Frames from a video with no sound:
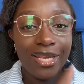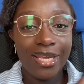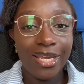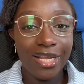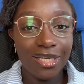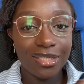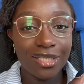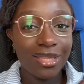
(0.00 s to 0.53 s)

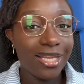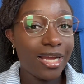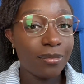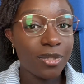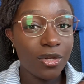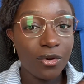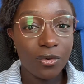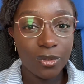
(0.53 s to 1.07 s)
in the labs
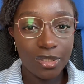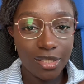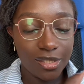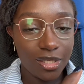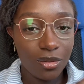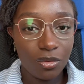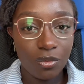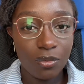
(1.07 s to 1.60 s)
that you're
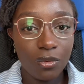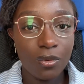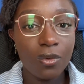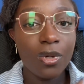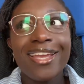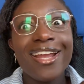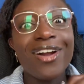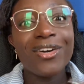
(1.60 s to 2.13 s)
rotating through,
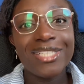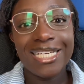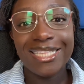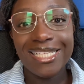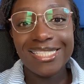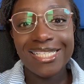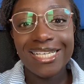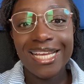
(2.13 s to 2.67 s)
here are other
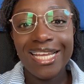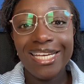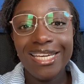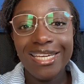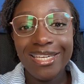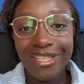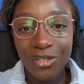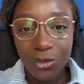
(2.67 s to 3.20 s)
things that I
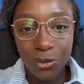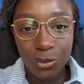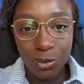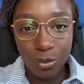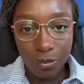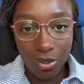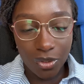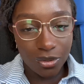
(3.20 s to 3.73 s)
need you
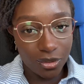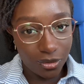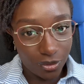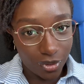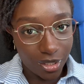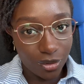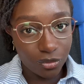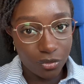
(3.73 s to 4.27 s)
to be on the
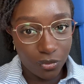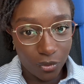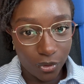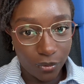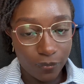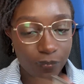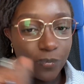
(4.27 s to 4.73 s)
lookout for